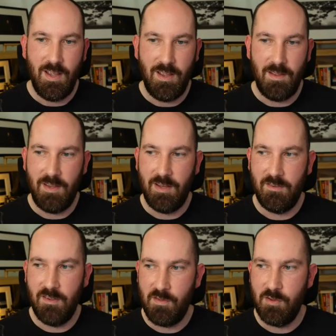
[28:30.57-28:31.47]
It
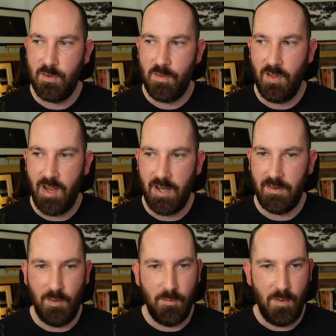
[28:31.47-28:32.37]
just looks like the
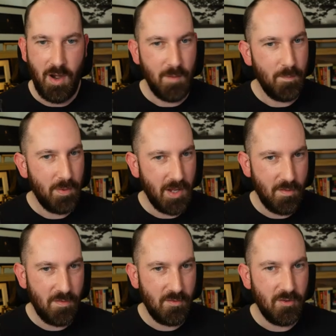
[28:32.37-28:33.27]
right place
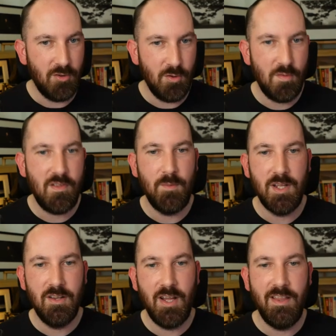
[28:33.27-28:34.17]
to do something
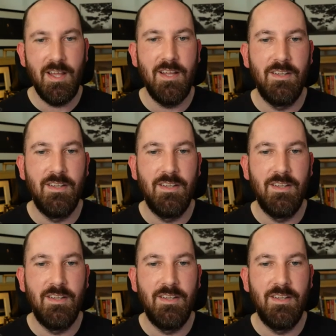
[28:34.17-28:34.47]
like that.